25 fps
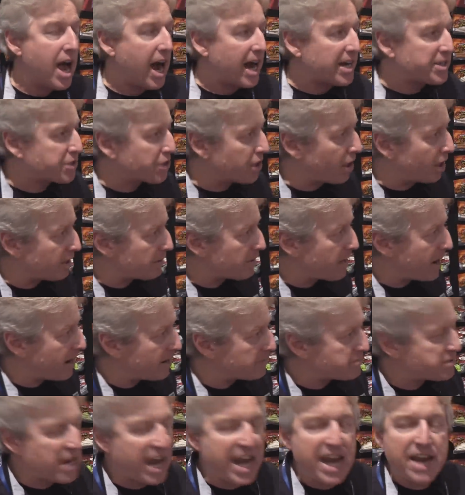I
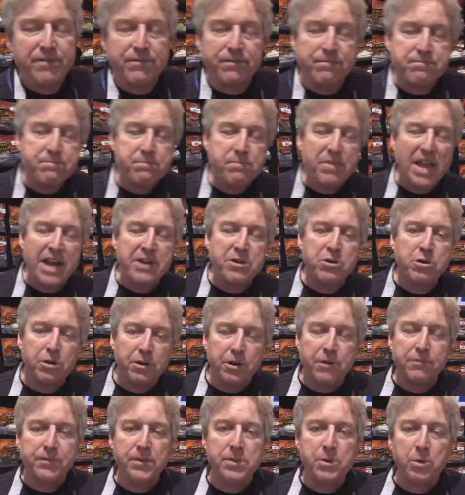saw Dave and
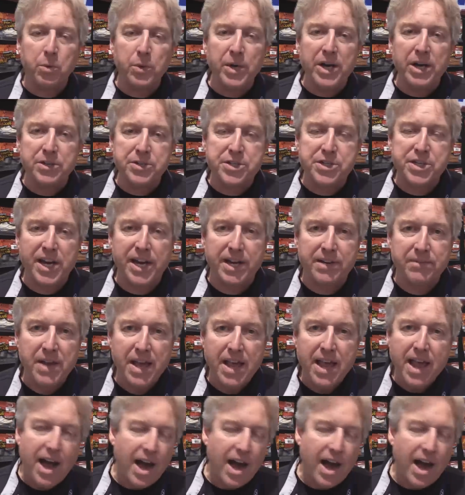crew from the Real Seat.